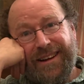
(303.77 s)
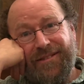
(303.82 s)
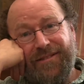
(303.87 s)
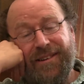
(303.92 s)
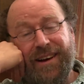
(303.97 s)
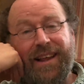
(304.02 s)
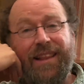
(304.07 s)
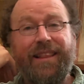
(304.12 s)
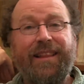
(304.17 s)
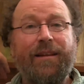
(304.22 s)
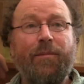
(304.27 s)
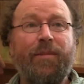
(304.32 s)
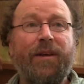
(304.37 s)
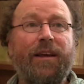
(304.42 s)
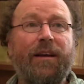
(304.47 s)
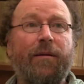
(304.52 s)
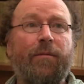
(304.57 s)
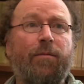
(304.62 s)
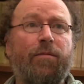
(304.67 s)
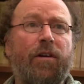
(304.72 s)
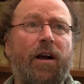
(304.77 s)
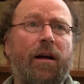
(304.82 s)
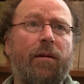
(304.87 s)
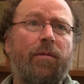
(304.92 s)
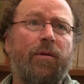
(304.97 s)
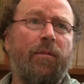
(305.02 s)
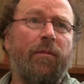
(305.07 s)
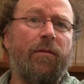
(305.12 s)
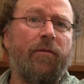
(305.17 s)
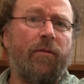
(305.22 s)
Rather than being a
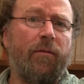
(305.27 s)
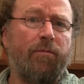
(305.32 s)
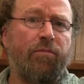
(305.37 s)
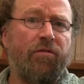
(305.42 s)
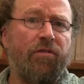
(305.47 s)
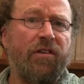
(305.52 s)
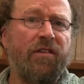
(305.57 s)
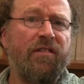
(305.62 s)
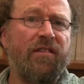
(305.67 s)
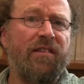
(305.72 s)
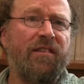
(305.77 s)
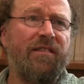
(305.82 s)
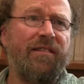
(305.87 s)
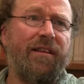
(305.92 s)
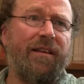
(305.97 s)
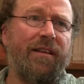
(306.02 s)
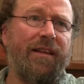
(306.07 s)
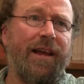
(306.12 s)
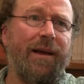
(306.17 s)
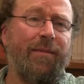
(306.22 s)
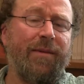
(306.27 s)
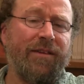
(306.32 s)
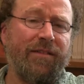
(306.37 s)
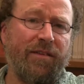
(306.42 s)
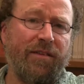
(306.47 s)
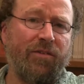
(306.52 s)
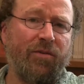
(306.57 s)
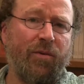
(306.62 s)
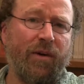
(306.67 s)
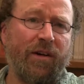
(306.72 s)
problem of a prisoner's dilemma
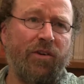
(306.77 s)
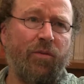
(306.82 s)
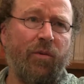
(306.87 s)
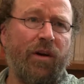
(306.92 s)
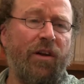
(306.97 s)
situation